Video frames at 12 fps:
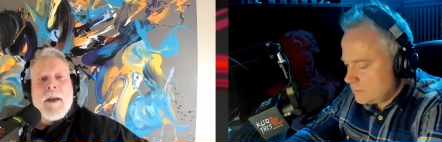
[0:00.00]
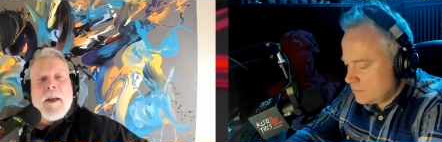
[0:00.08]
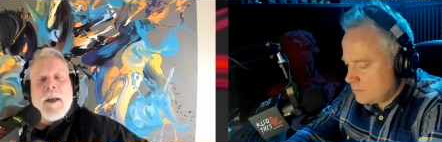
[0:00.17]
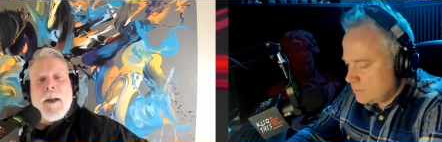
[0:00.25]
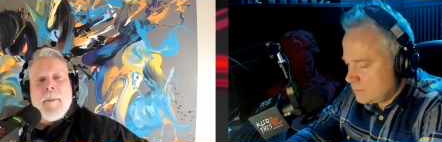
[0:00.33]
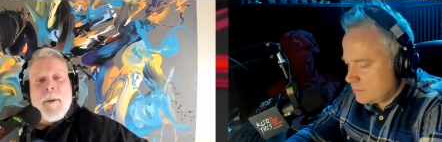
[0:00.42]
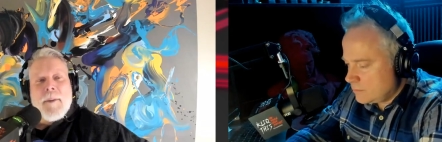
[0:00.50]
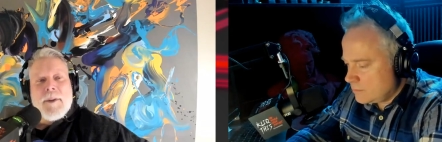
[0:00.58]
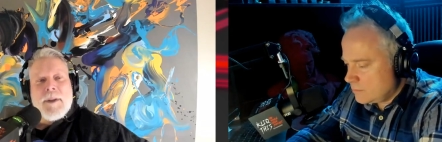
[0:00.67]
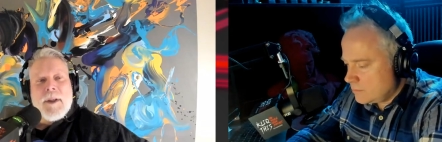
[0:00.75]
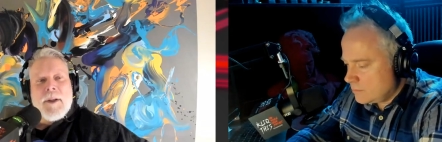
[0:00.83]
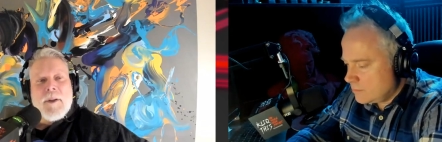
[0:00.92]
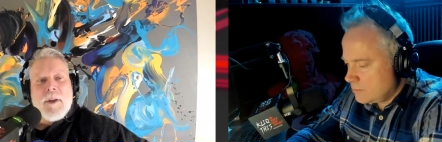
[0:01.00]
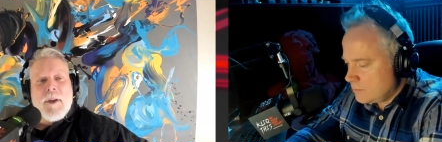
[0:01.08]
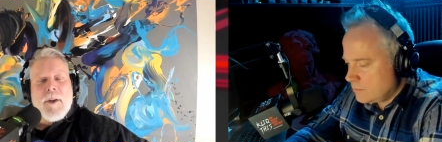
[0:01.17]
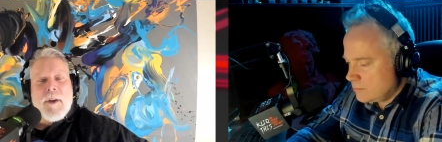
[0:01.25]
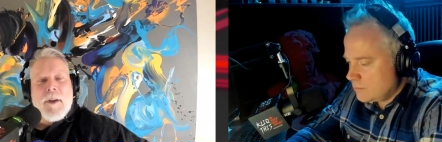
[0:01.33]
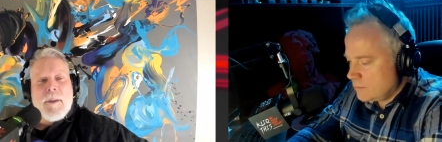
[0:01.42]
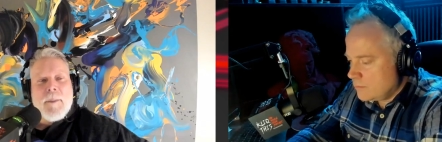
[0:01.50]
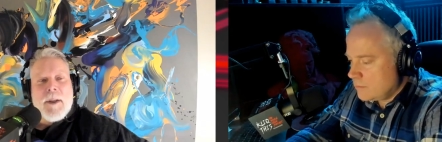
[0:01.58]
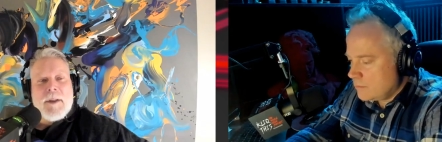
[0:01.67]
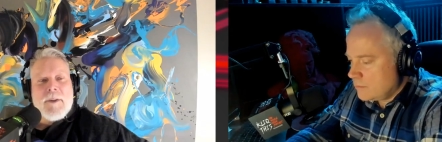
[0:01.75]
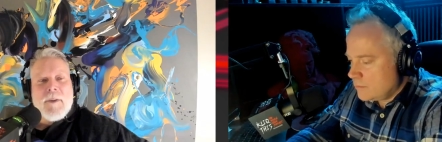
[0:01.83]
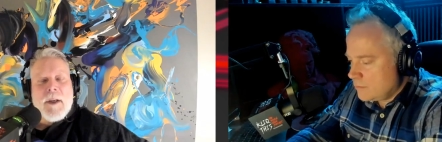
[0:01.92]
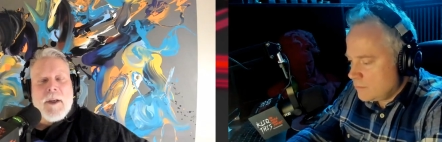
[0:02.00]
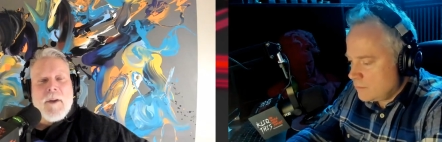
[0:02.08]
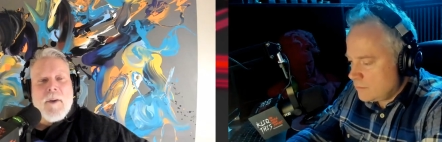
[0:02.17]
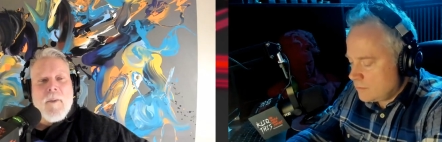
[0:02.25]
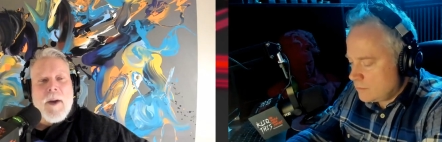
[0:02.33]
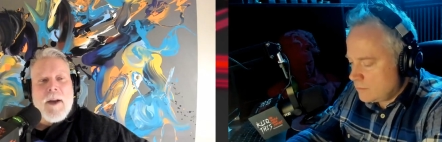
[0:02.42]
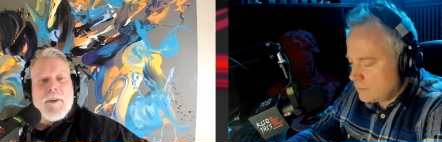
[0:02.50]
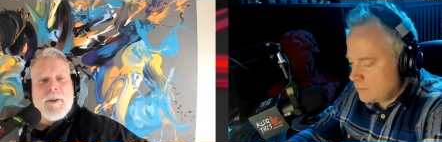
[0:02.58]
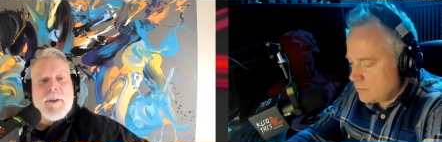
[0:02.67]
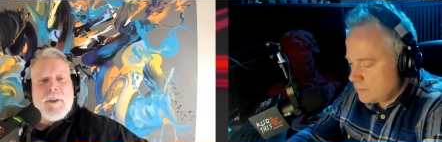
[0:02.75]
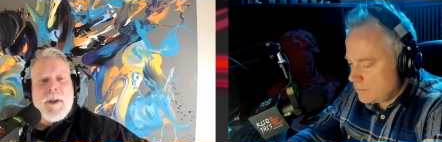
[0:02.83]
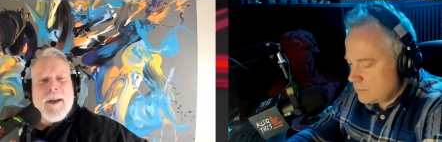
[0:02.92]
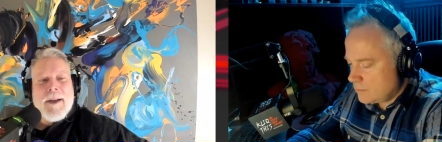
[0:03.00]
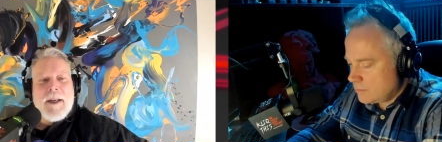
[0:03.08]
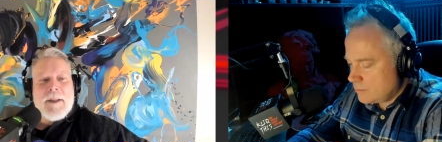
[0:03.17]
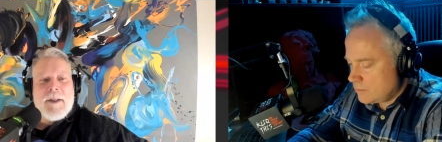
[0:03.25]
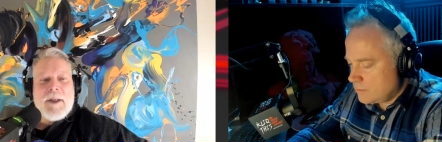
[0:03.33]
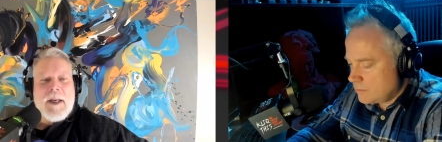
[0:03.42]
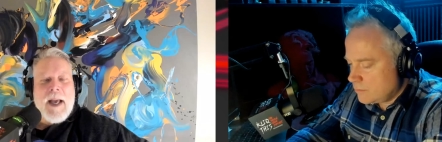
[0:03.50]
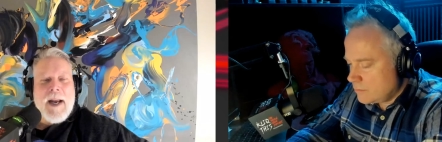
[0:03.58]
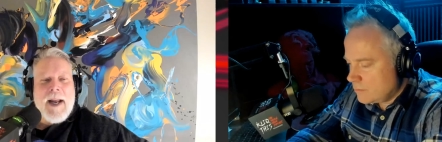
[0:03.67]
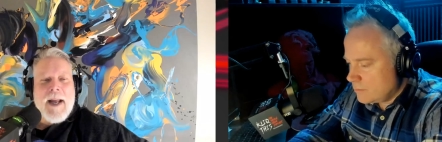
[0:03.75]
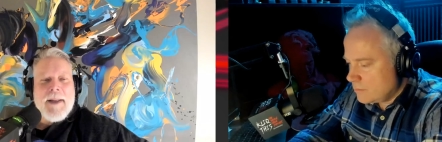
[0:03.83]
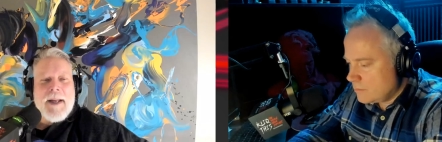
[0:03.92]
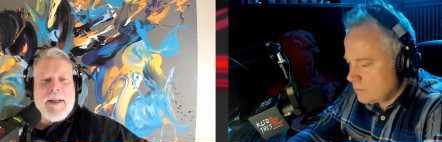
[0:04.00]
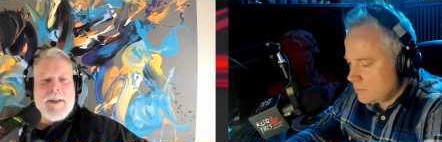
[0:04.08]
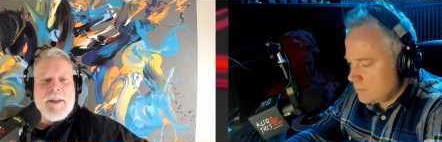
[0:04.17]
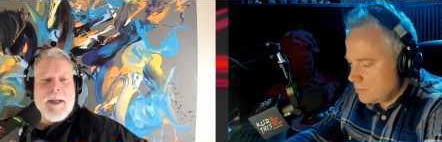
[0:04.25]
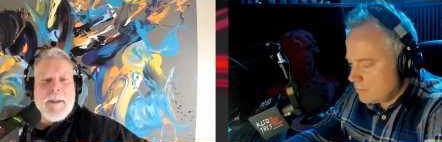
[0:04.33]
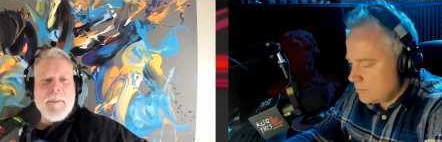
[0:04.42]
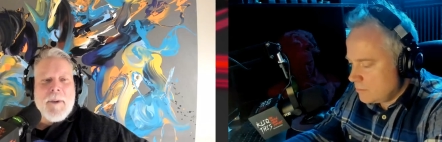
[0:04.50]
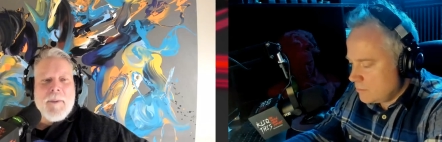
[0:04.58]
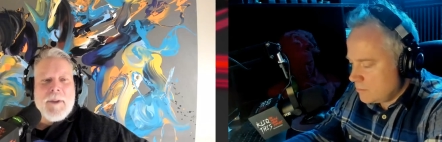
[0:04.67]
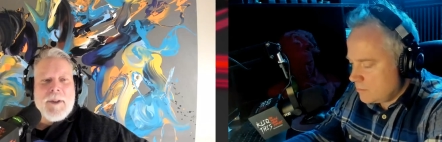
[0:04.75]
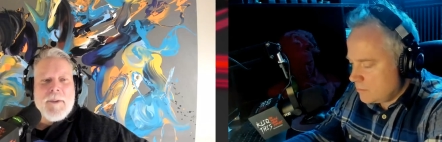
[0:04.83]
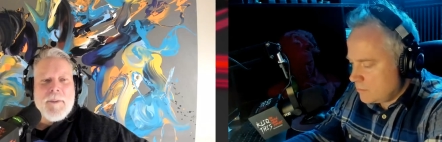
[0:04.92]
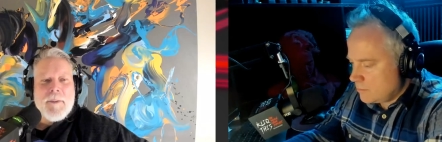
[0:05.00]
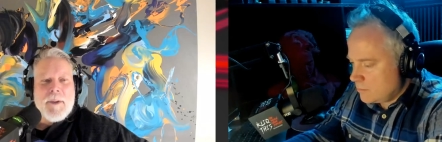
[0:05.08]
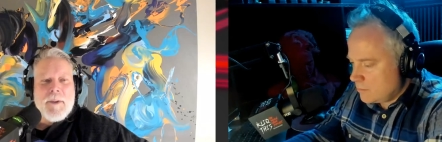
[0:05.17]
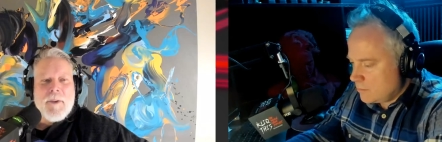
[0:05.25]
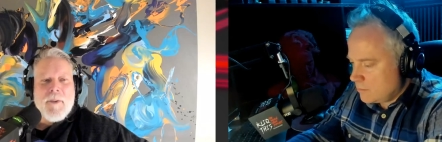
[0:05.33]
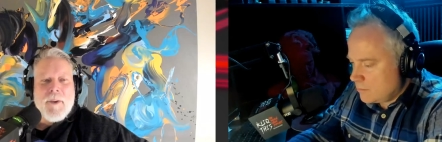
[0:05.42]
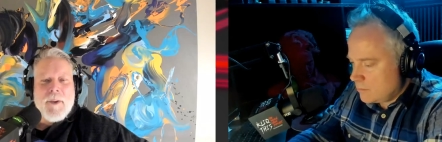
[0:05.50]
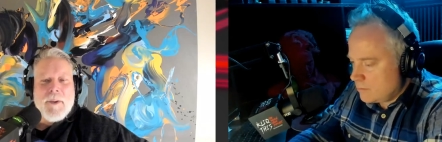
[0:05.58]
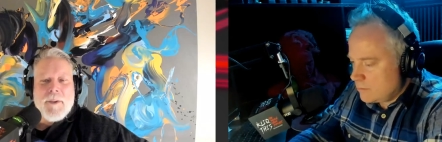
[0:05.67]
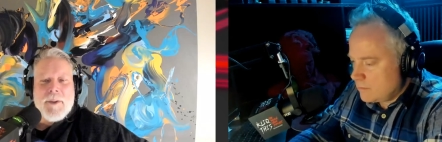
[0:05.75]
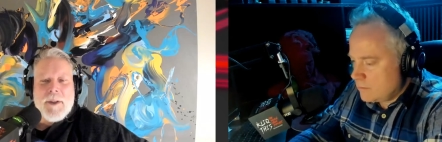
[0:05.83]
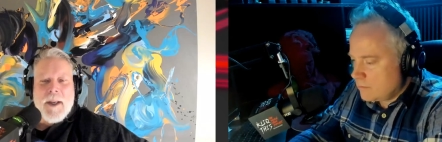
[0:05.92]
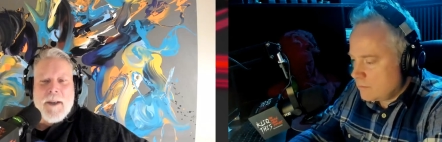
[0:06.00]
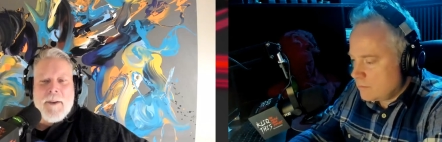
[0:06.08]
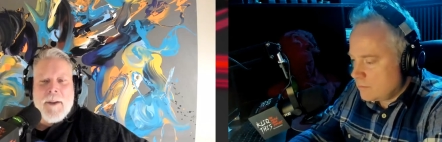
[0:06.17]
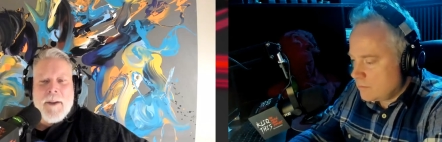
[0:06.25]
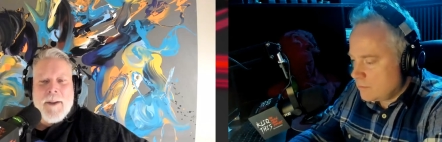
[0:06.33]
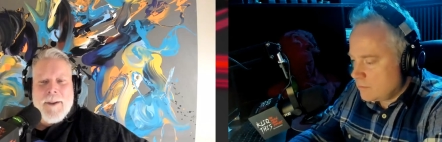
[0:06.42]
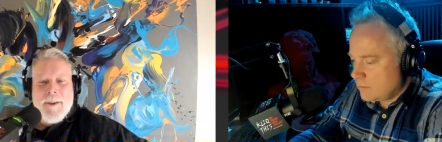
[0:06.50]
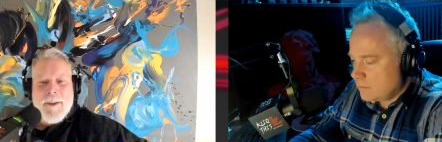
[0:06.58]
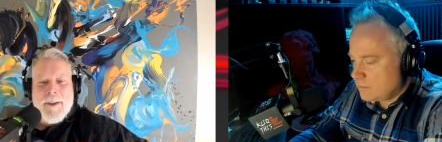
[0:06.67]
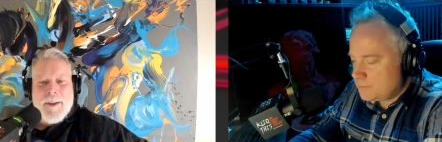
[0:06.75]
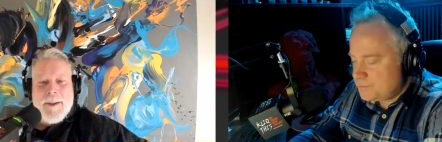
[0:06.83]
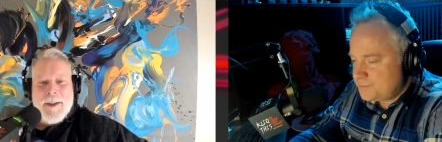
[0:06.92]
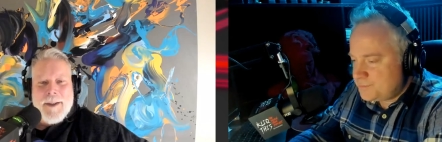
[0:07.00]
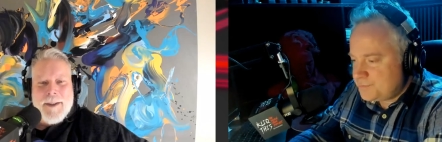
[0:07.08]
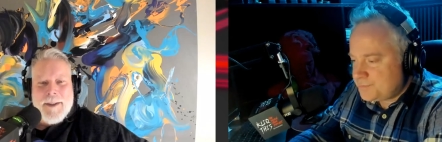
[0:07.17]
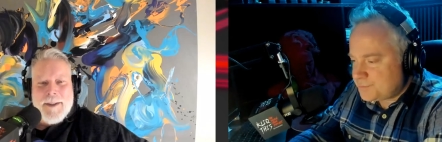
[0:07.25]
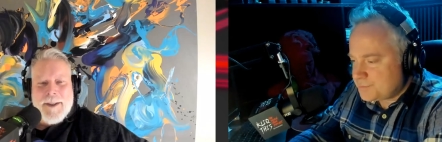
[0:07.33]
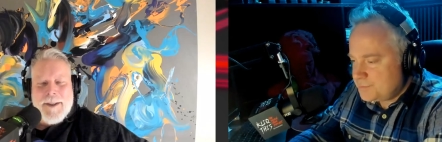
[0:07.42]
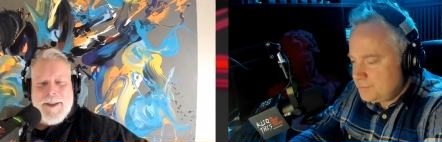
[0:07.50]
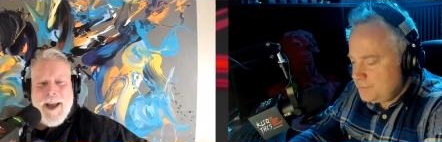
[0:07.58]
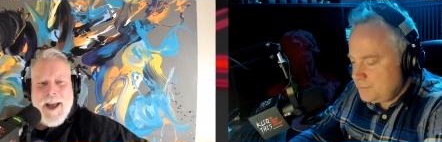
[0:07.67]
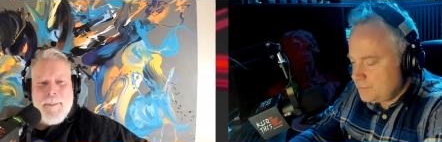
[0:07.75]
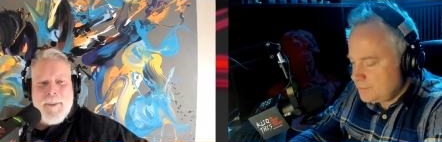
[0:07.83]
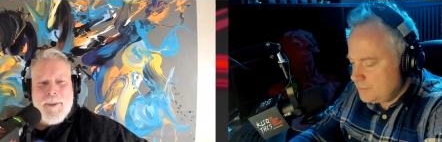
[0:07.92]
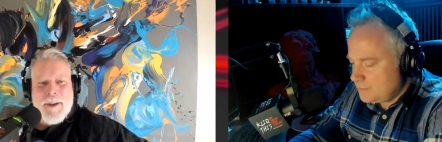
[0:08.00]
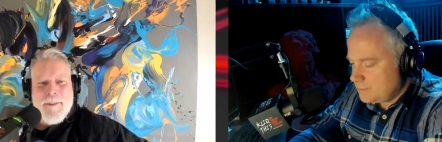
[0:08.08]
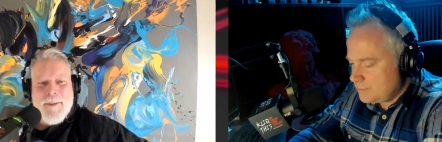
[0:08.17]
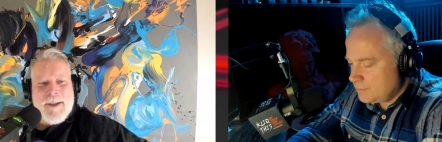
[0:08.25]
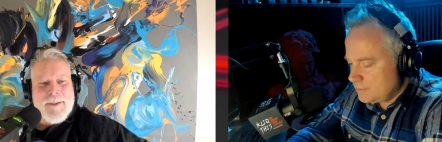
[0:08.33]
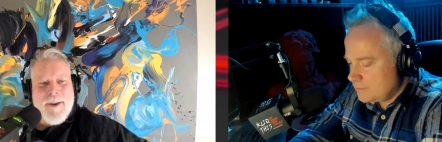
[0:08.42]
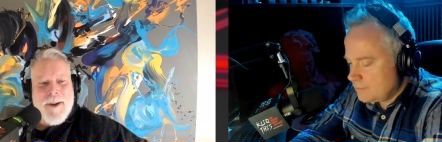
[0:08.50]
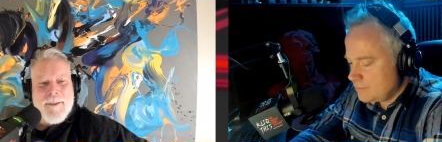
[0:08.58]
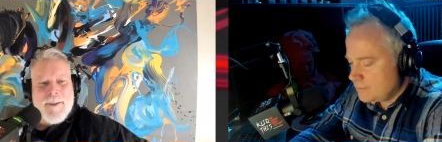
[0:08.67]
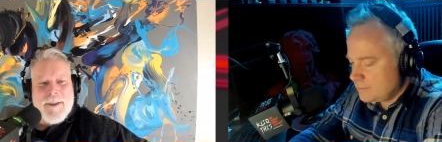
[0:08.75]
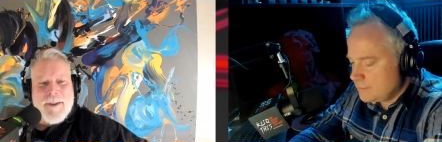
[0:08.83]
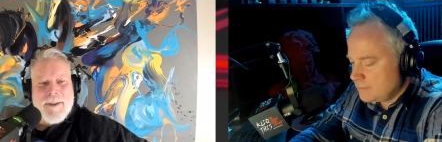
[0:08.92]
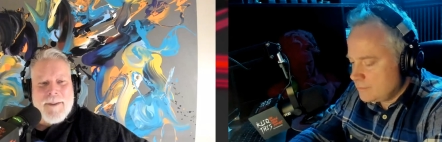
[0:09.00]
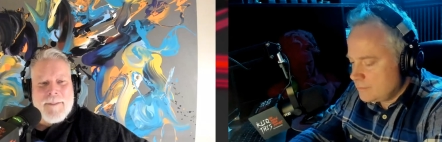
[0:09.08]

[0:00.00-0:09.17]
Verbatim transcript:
Speaker 1: and I remember sitting there looking at her at the big screen, going, "Wow, she's," because she kind of had that stigma when she was with Cruise, like. She's hot, but what the fuck's wrong with her?